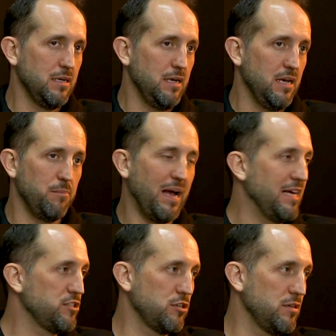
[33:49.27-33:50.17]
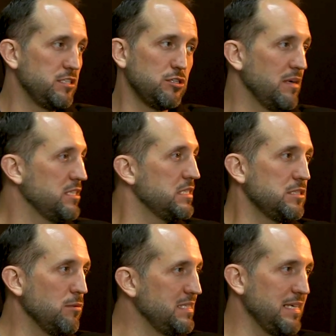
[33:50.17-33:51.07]
and pastor. It's too much
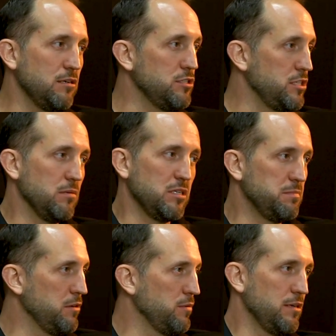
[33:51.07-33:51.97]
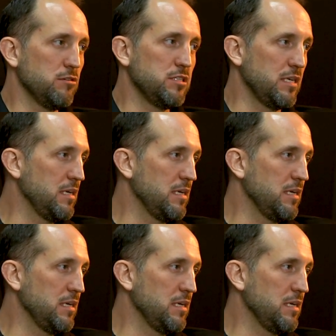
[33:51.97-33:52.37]
energy, too much mental energy.